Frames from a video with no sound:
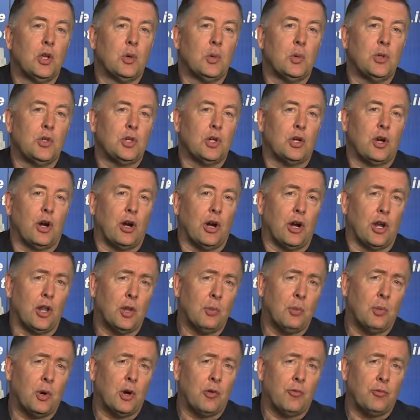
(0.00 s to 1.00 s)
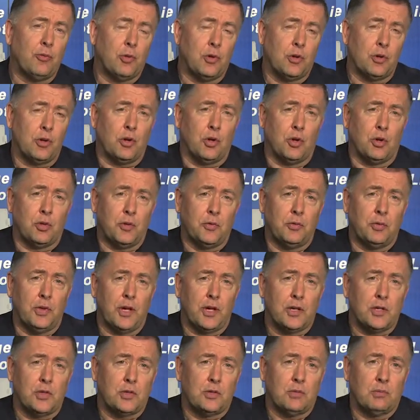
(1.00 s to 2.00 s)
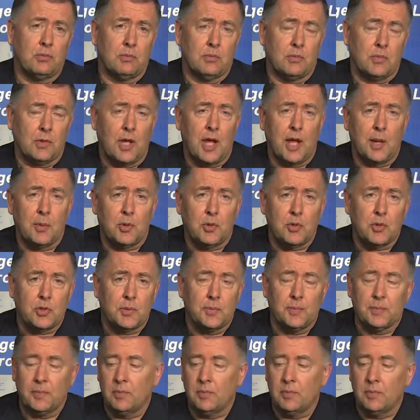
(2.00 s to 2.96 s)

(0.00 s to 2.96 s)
We took our LMR 400 Ultraflex cables,